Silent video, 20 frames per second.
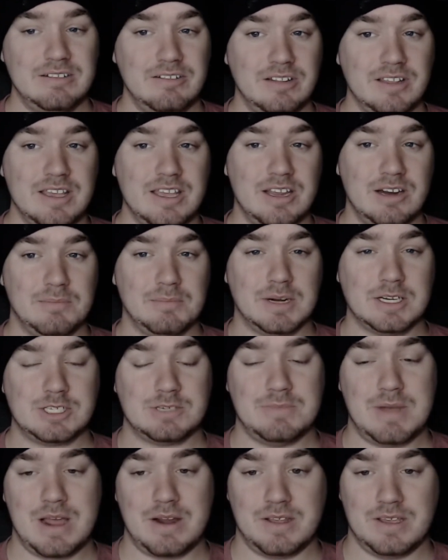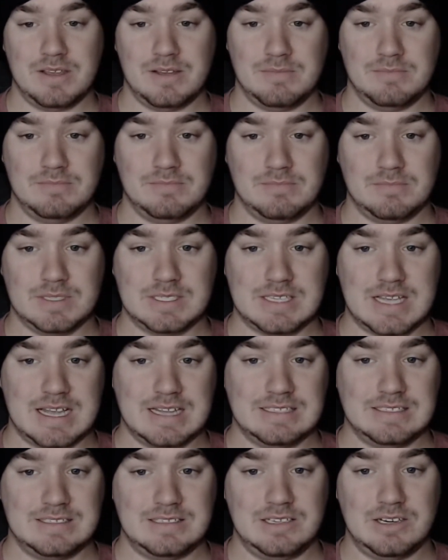really hear much about him besides,